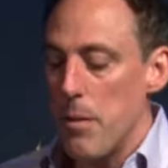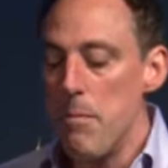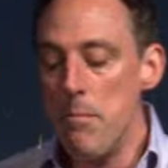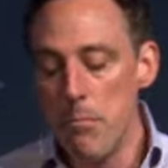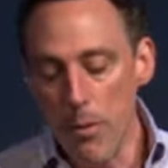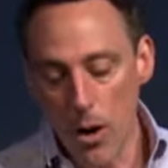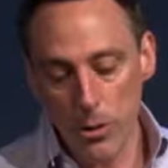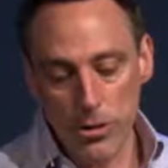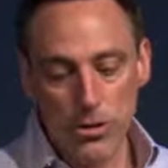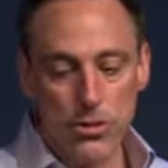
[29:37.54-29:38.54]

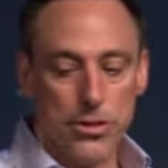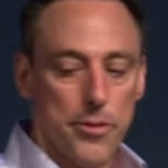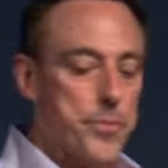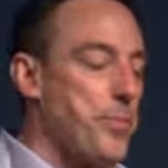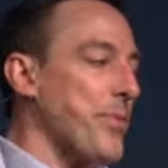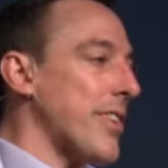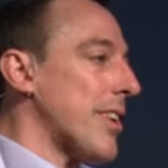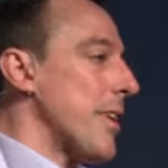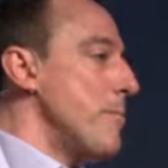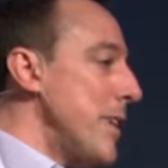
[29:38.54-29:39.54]
Most
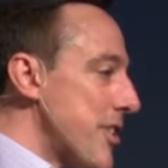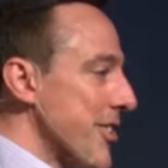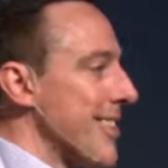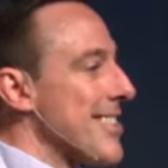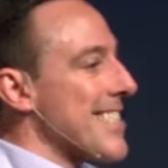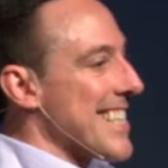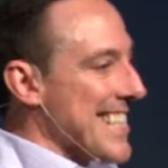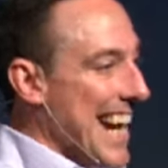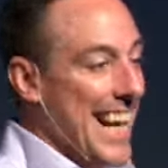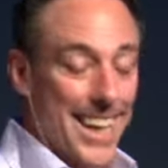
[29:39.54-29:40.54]
missions
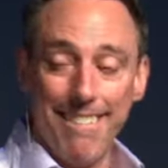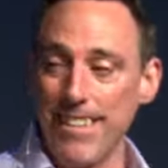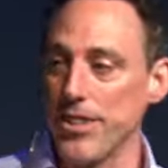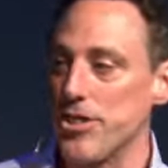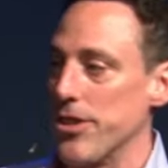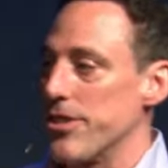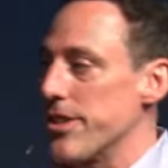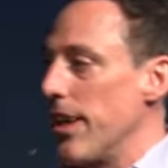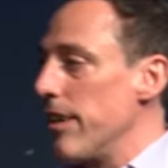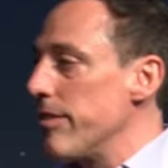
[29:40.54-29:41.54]
today that the church
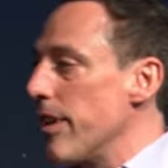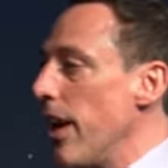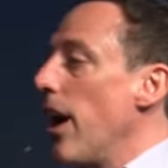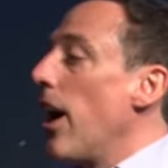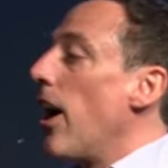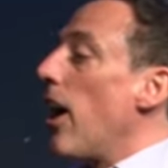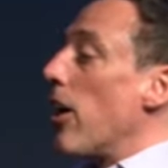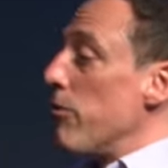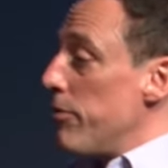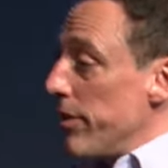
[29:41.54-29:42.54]
does
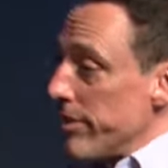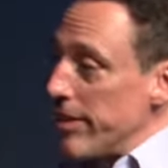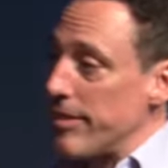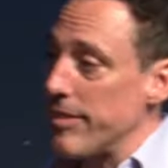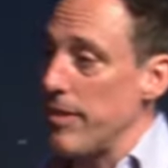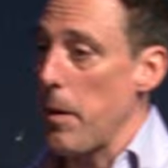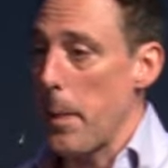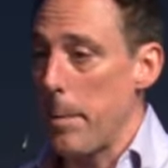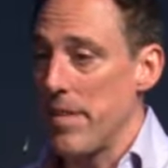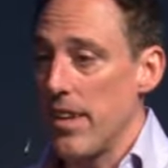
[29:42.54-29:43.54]
are visits
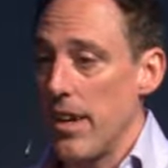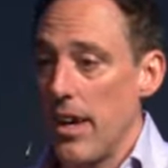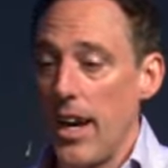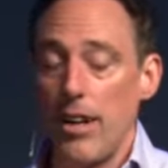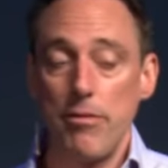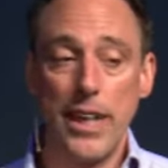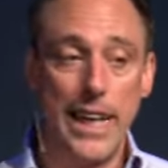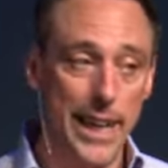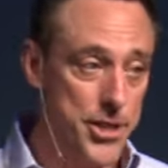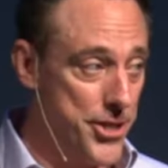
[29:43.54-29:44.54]
and
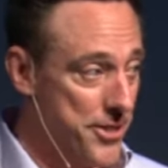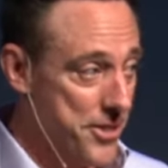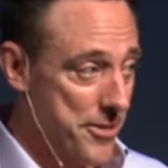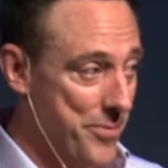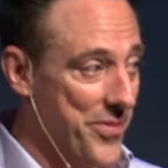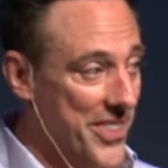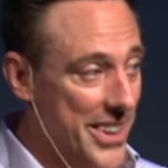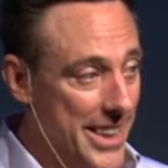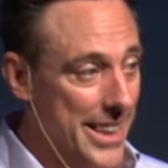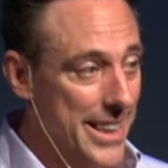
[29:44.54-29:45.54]
vacations,
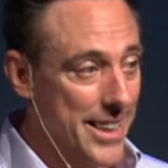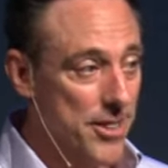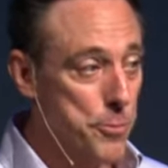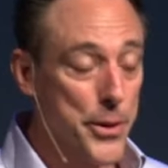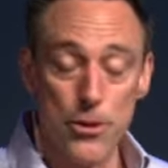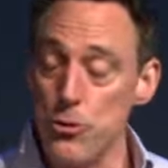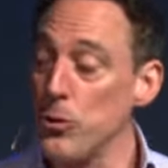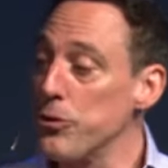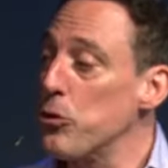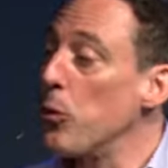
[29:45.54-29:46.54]

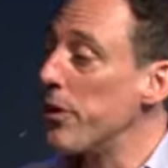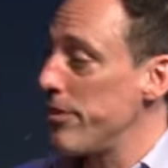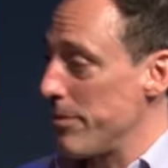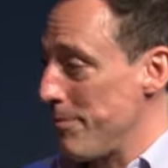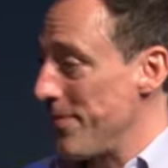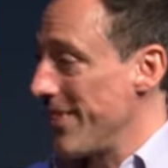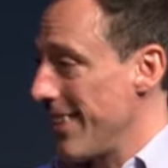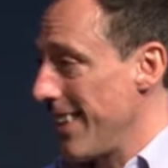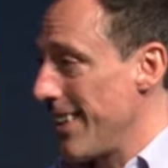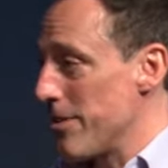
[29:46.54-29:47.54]
spiritual tourism
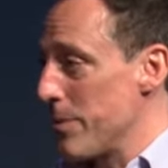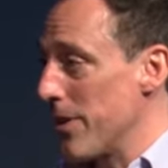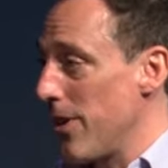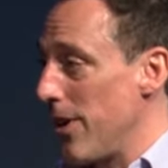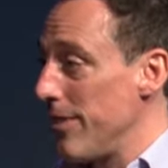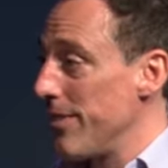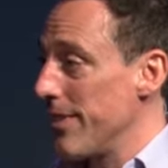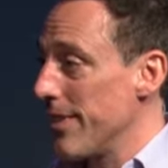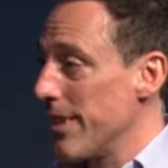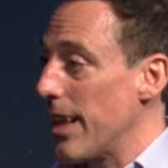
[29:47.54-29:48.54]
that has been called.
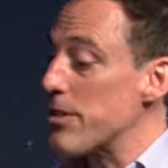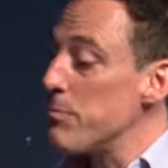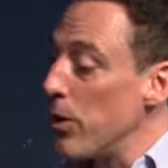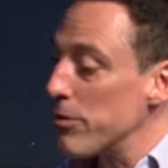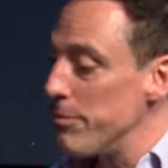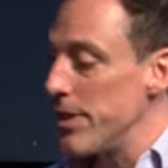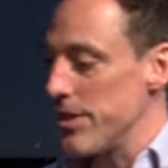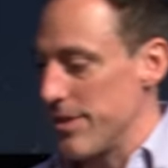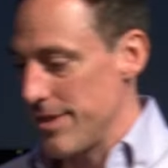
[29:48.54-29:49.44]
That's most missions